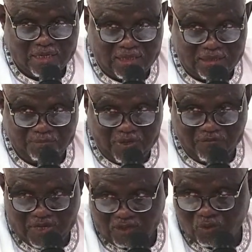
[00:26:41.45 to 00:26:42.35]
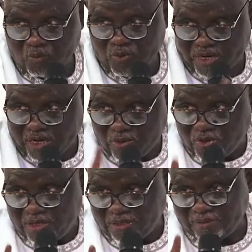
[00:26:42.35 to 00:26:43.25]
the beavers will
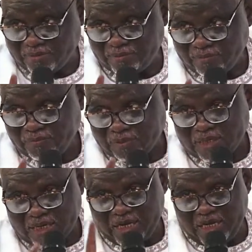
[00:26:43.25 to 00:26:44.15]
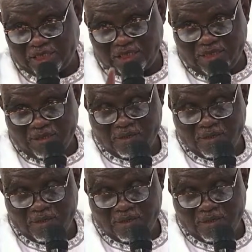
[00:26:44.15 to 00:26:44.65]
record each